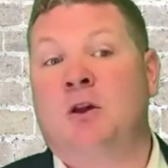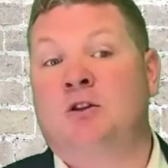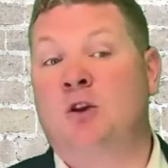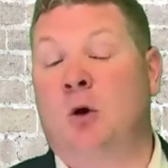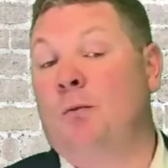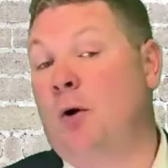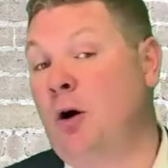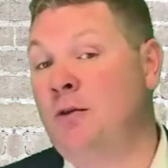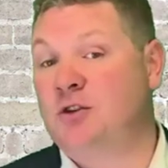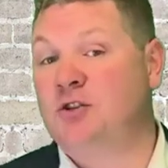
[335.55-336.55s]
So
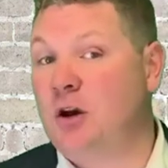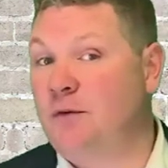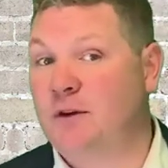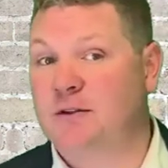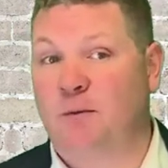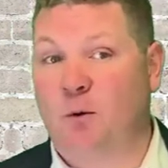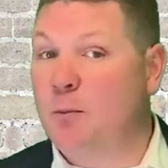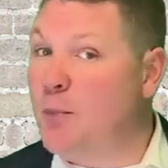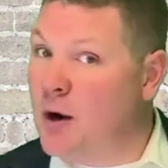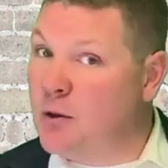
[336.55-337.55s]
on the surface, if we're
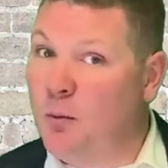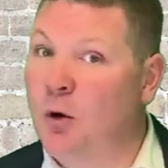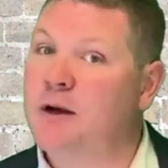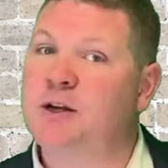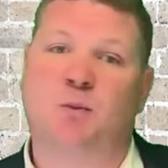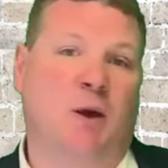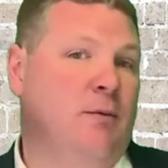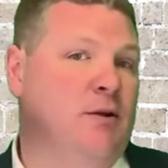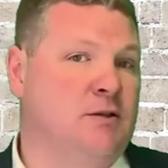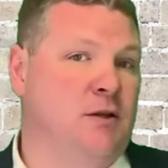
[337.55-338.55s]
comparing the mortgage
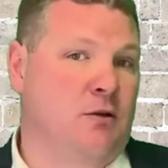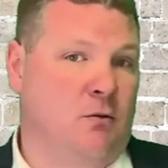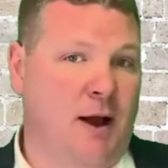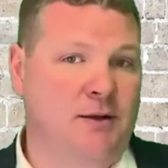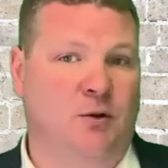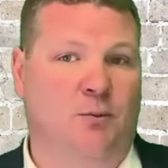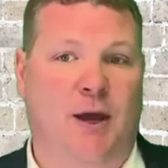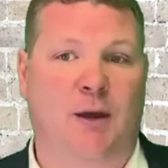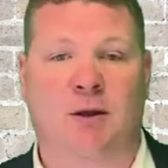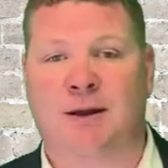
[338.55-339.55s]
payment to the rental
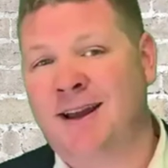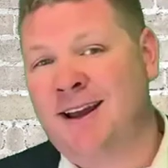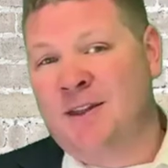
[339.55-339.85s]
payment,